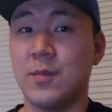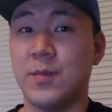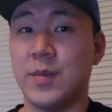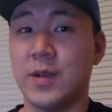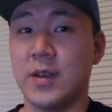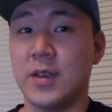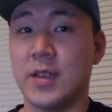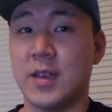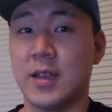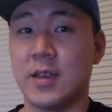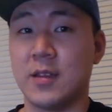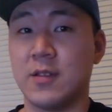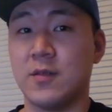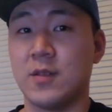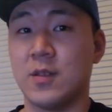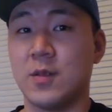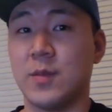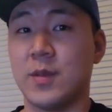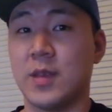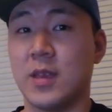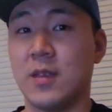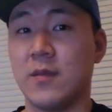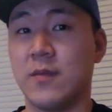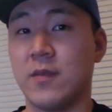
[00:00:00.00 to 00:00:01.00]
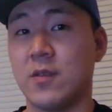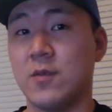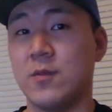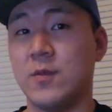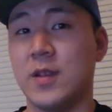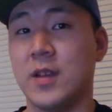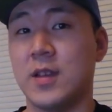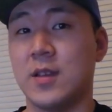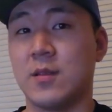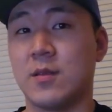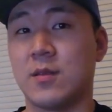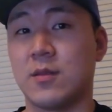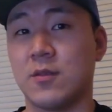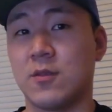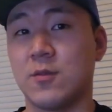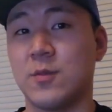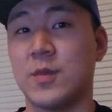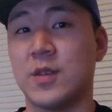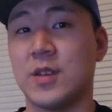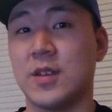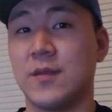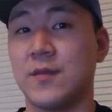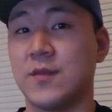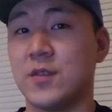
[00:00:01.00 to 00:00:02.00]
but I'm going to be giving away an
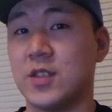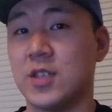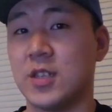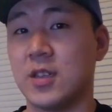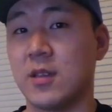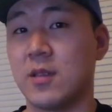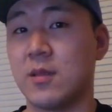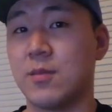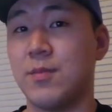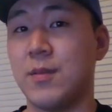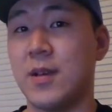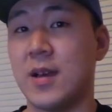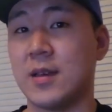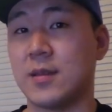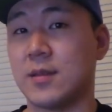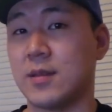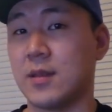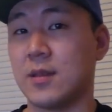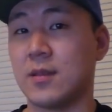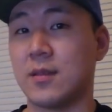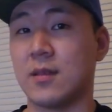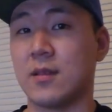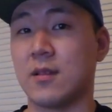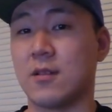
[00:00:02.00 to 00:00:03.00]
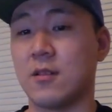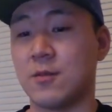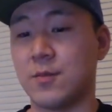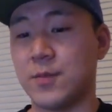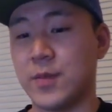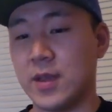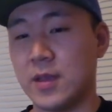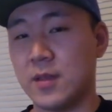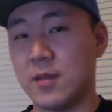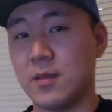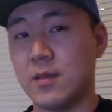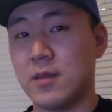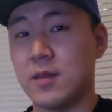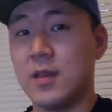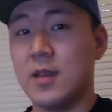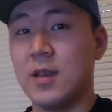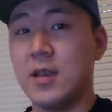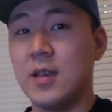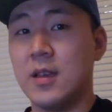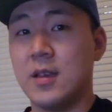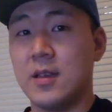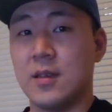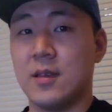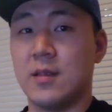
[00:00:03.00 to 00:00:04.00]
assortment of jigs, plastics, and hard baits.
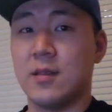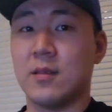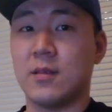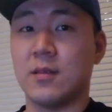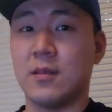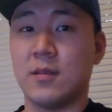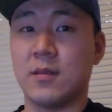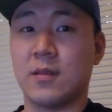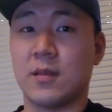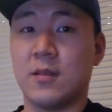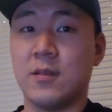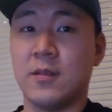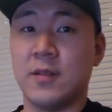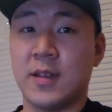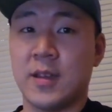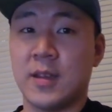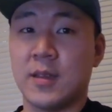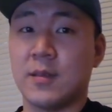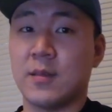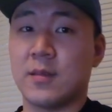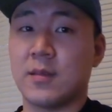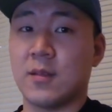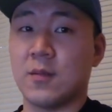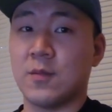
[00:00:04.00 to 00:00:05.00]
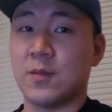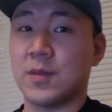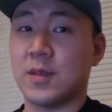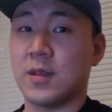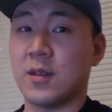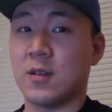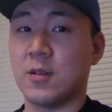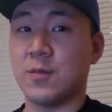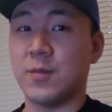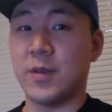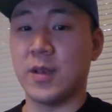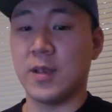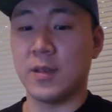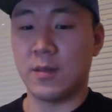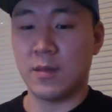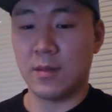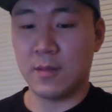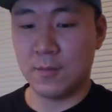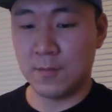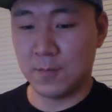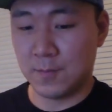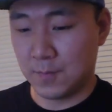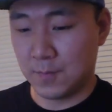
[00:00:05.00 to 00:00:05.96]
So let's go ahead and start with the hard baits.